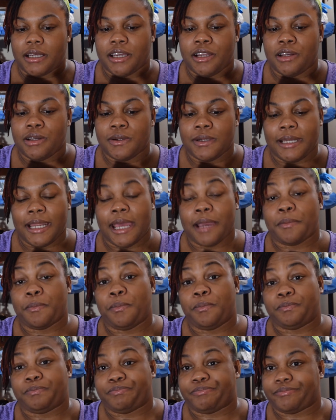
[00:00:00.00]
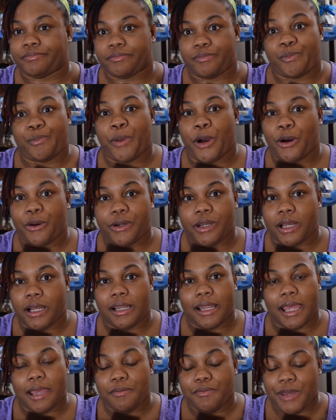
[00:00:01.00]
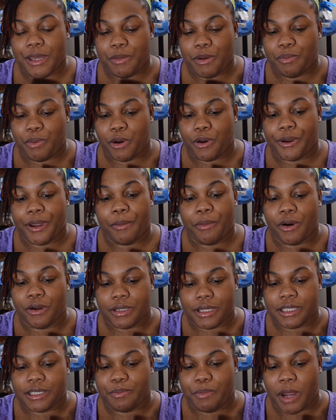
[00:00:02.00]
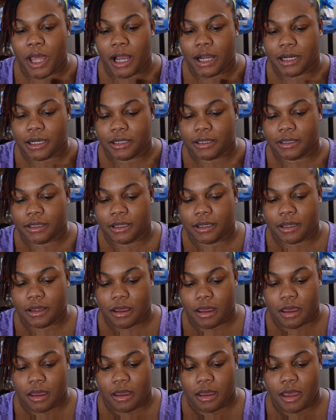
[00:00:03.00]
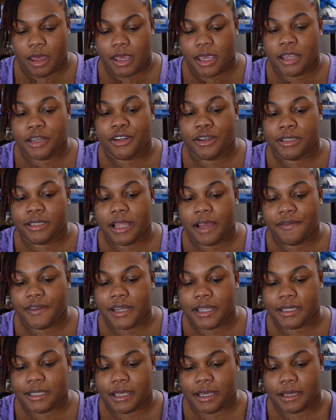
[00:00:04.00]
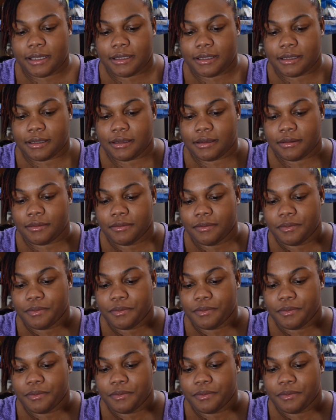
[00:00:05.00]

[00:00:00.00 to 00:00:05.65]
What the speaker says: It look like powder, like baby powder, but it's black. It doesn't have any taste.